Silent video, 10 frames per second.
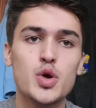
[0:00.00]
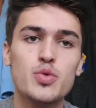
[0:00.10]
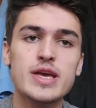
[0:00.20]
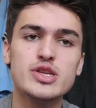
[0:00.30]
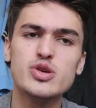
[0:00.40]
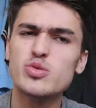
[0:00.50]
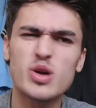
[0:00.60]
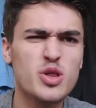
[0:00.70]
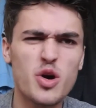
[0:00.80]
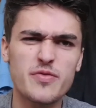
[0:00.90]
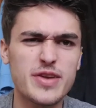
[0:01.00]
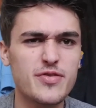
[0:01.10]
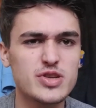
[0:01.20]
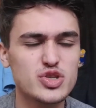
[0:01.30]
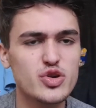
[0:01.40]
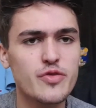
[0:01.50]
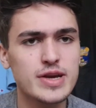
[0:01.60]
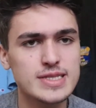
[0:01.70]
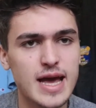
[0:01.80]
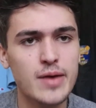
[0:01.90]
We do a lot of different sort of
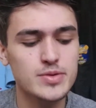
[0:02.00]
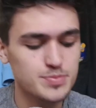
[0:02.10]
exams,